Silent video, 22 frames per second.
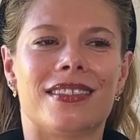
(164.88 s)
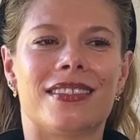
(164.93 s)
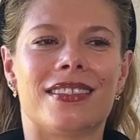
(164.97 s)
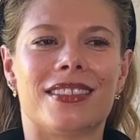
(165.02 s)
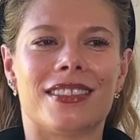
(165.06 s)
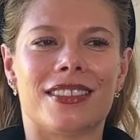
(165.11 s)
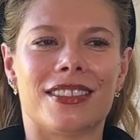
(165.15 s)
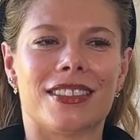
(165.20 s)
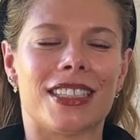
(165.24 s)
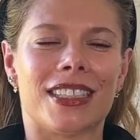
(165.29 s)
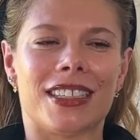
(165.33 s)

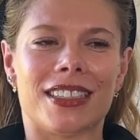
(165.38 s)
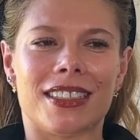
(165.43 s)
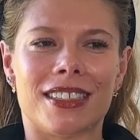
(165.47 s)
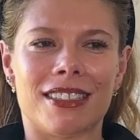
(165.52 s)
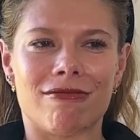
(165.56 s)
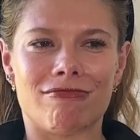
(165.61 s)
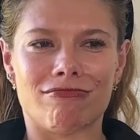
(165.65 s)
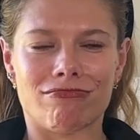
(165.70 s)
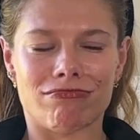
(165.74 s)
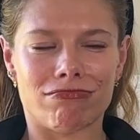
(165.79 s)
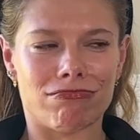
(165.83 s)
Okay.
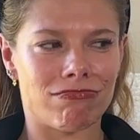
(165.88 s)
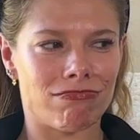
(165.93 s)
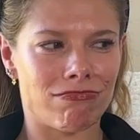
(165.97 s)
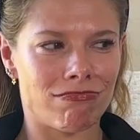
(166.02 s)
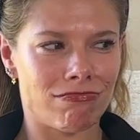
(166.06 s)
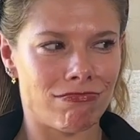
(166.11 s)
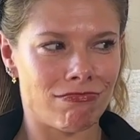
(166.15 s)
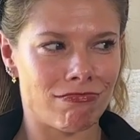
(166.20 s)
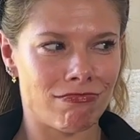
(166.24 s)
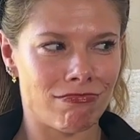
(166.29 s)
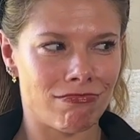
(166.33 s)

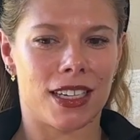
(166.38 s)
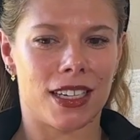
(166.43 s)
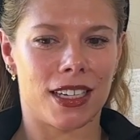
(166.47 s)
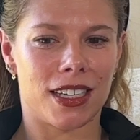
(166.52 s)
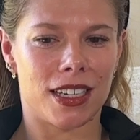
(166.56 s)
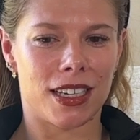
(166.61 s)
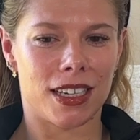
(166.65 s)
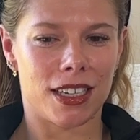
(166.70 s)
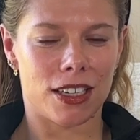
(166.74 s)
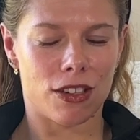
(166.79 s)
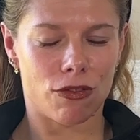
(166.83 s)

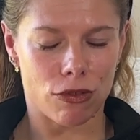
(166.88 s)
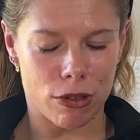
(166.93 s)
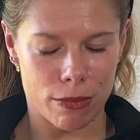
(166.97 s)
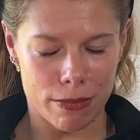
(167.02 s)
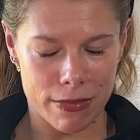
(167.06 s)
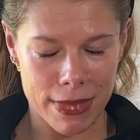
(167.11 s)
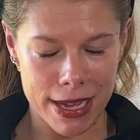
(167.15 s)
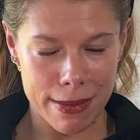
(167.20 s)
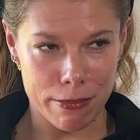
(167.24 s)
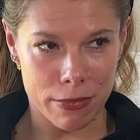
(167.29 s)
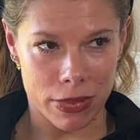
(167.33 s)

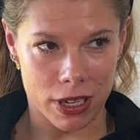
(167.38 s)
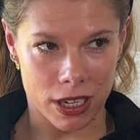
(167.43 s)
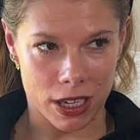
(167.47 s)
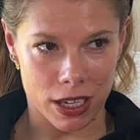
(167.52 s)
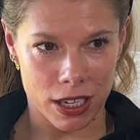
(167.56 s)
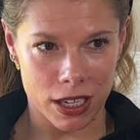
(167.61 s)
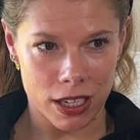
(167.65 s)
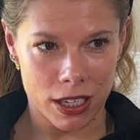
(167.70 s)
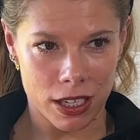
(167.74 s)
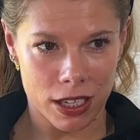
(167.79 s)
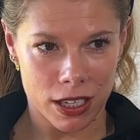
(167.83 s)

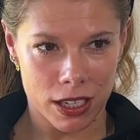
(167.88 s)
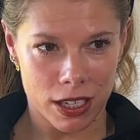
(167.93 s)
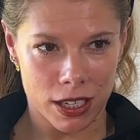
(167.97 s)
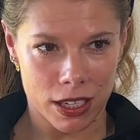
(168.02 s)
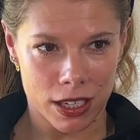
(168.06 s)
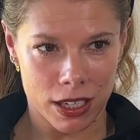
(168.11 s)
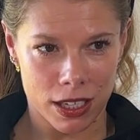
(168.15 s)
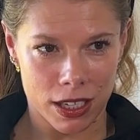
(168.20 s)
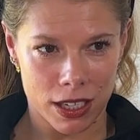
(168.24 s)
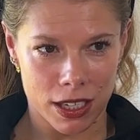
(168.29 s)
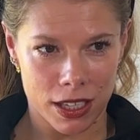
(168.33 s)
Remember
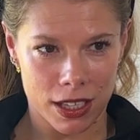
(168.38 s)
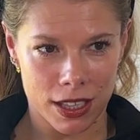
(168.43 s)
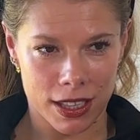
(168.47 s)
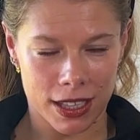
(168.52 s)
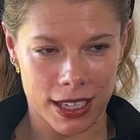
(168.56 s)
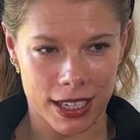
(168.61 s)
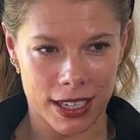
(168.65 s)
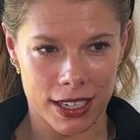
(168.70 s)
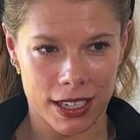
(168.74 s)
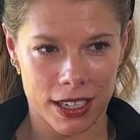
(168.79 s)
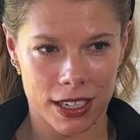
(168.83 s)

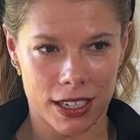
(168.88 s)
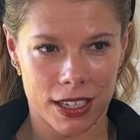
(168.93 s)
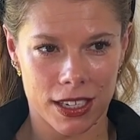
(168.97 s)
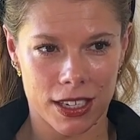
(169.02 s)
that